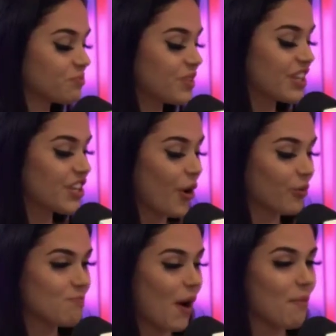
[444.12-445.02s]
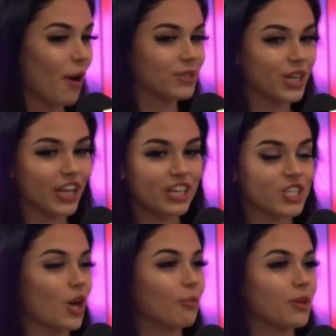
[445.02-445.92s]
No, my mom took like
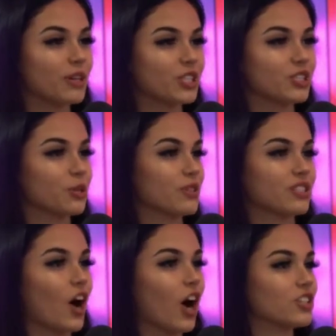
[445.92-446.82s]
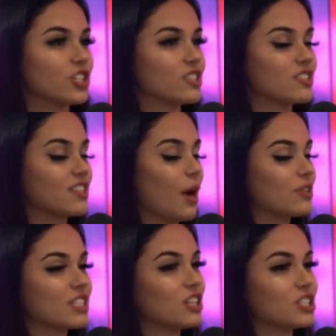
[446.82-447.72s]
so many pictures. That was not just
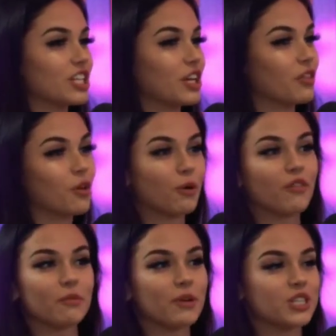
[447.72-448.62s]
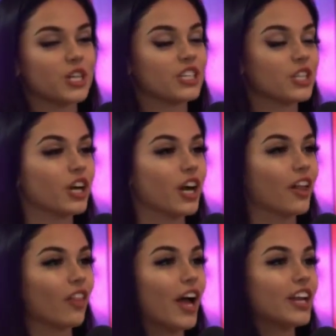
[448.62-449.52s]
like the perfect picture. It took
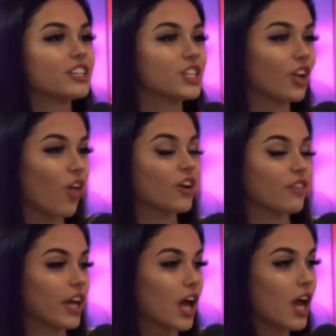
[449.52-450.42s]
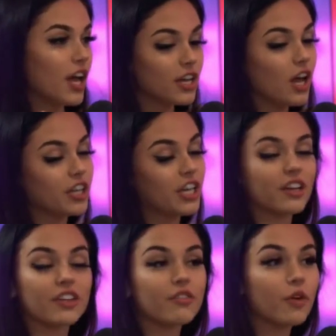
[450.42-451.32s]
a lot. And it took a lot of like
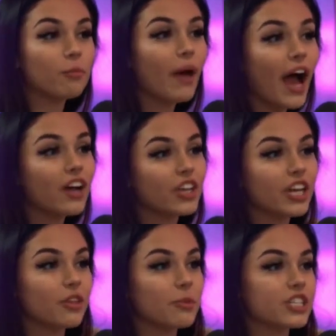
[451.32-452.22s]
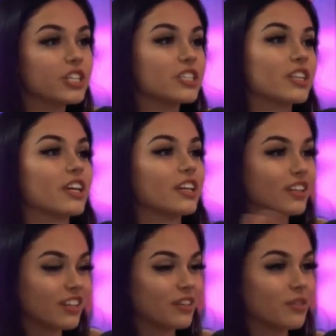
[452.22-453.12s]
getting the phone back, looking at the pictures, and
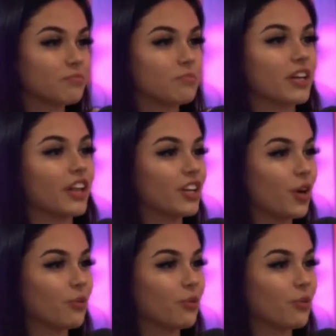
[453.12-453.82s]
then being like, no,